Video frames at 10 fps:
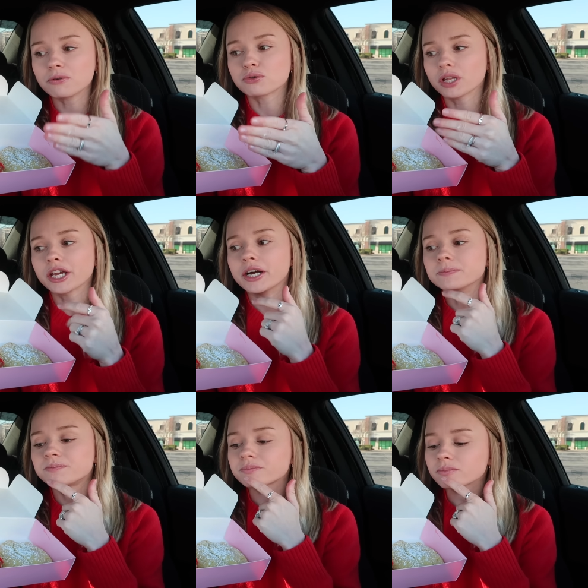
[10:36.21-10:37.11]
It was really
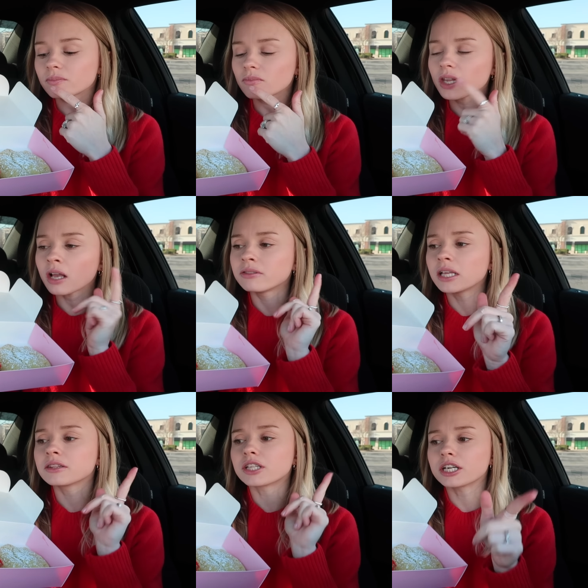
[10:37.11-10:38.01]
good.
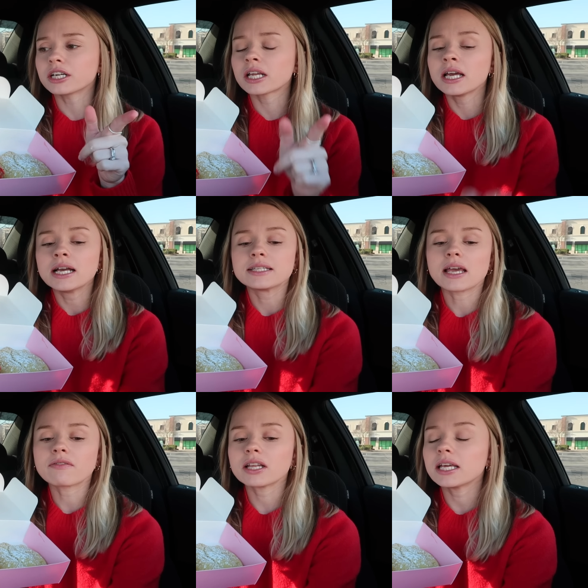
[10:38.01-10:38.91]
Then third,
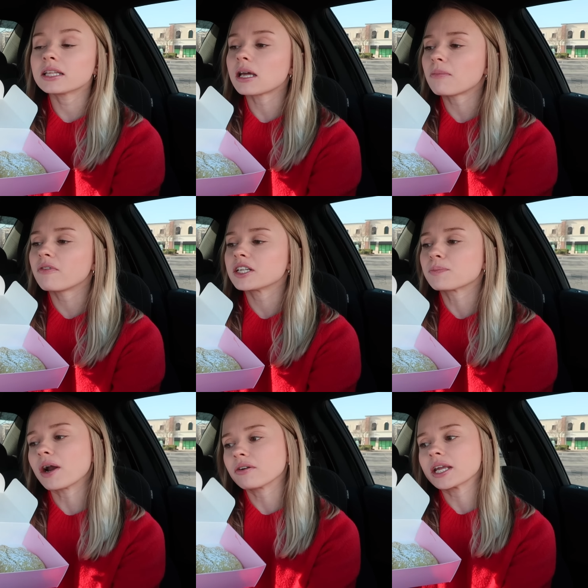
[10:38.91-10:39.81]
definitely the double
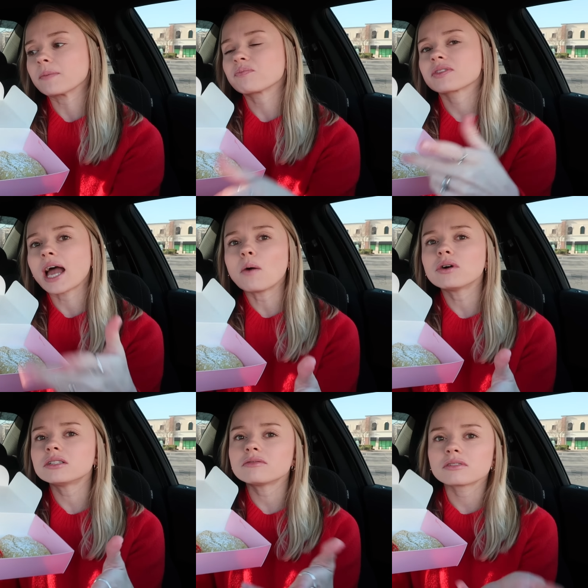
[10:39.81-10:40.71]
fudge brownie. That
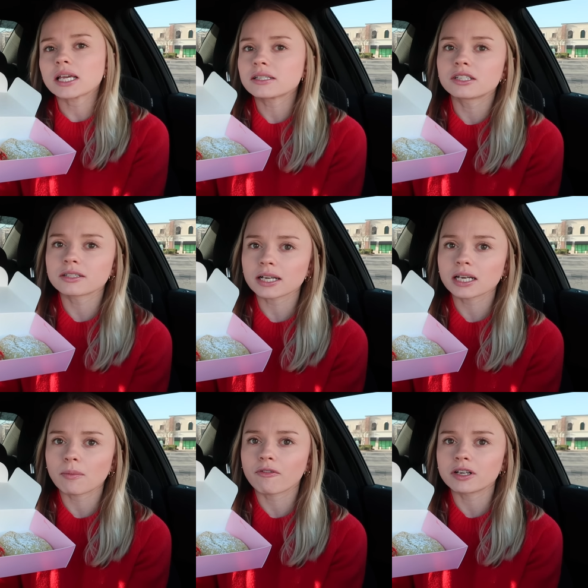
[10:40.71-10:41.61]
one tastes just like
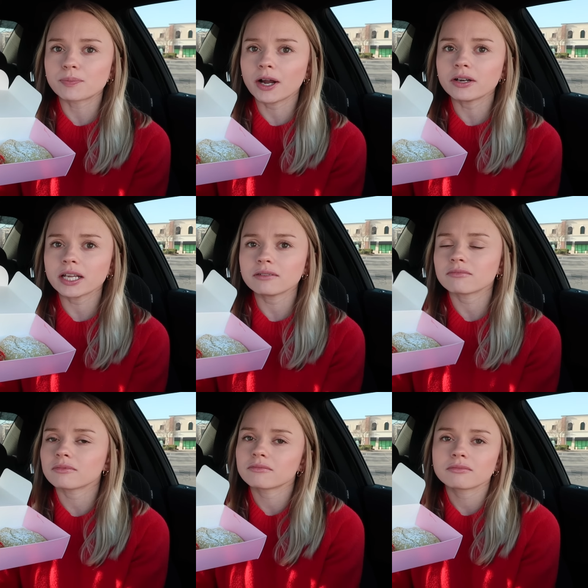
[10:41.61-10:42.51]
a double fudge brownie.
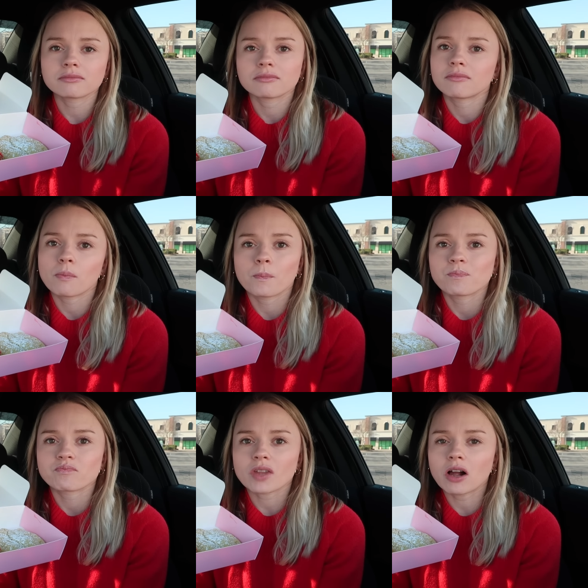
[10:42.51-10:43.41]

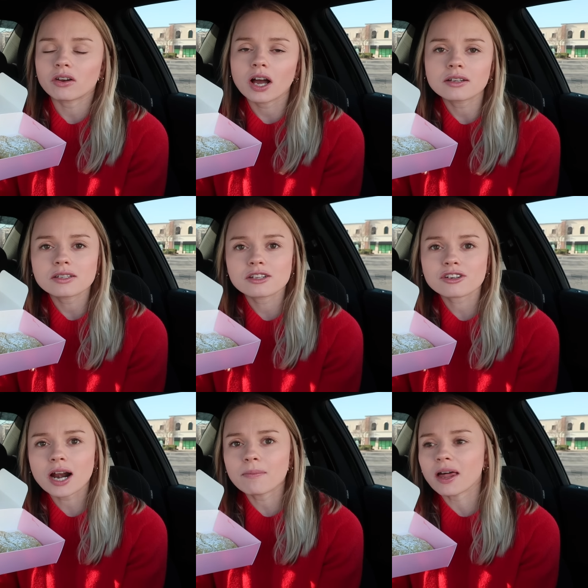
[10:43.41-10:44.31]
I don't know how else to
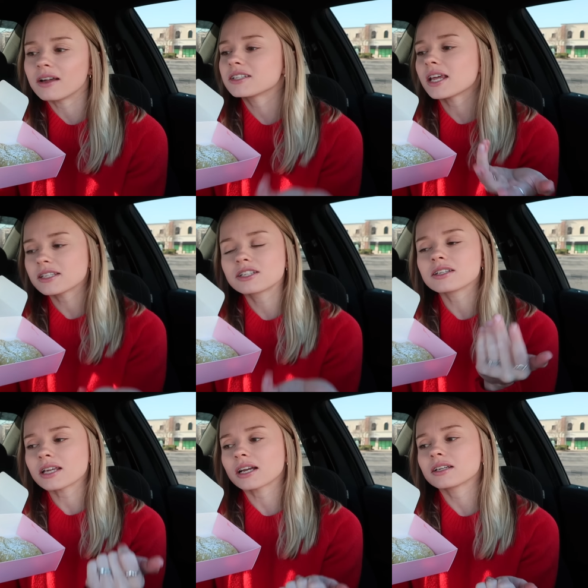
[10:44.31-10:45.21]
describe that. It tastes
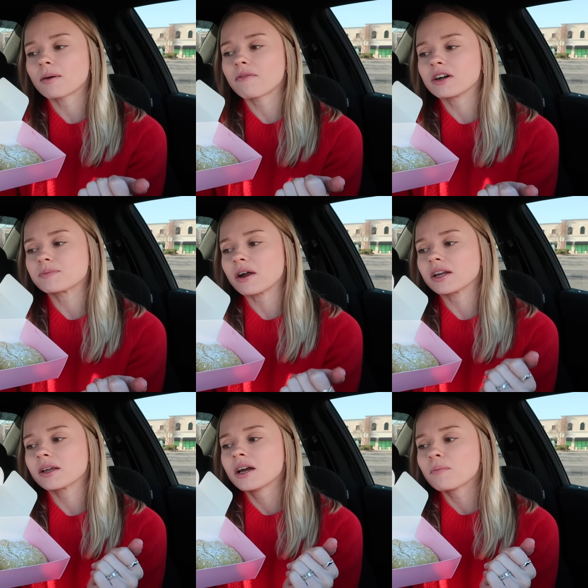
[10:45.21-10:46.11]
just like a double fudge brownie.